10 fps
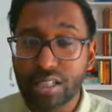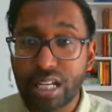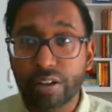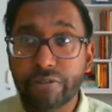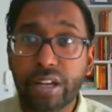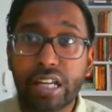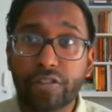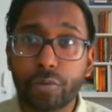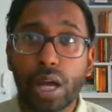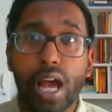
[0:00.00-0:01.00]
And I feel if
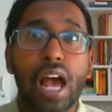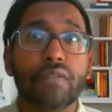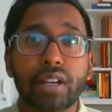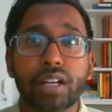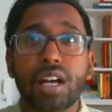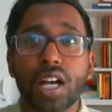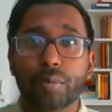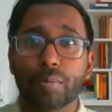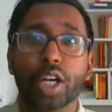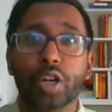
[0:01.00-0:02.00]
we're having
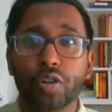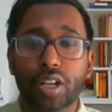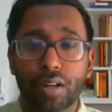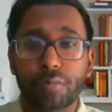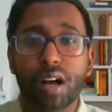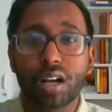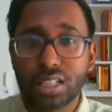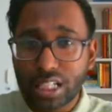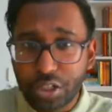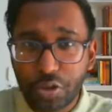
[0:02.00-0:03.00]
Mercury and Mars
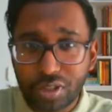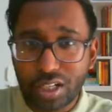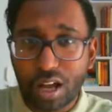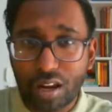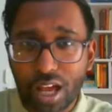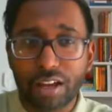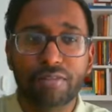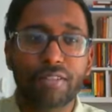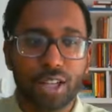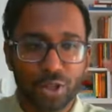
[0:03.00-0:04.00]
issues in our life
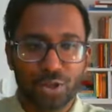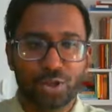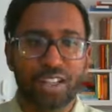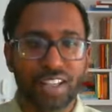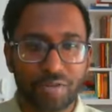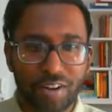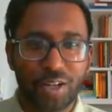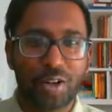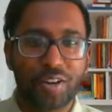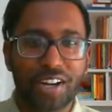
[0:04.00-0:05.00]
during the
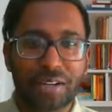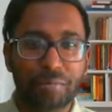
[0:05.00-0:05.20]
retrograde